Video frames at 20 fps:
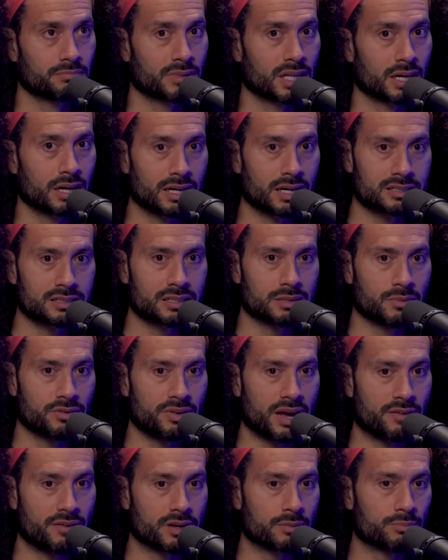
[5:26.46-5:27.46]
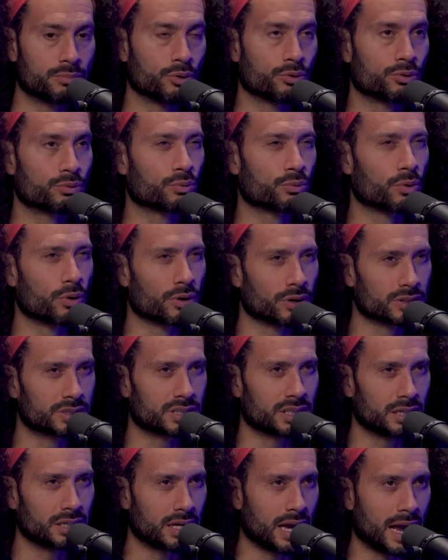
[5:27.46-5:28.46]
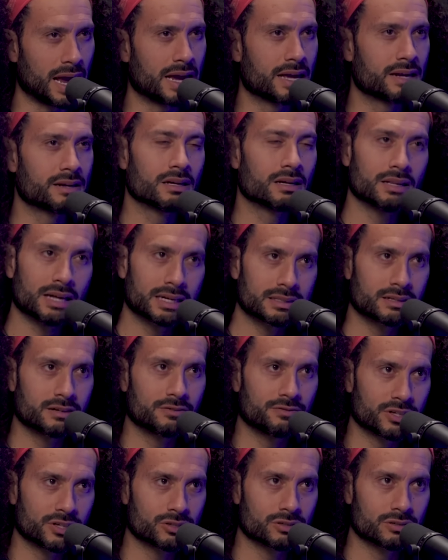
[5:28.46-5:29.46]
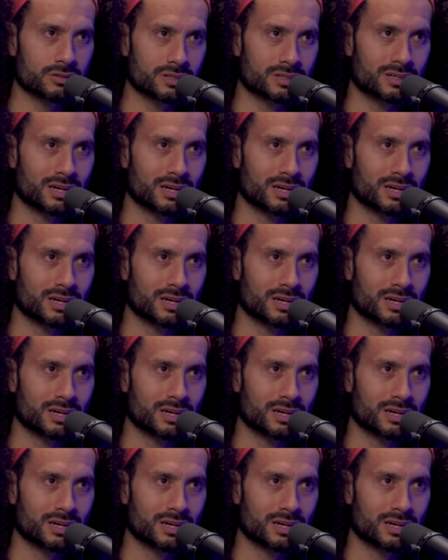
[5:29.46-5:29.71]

custom of having both royalty and elected officials.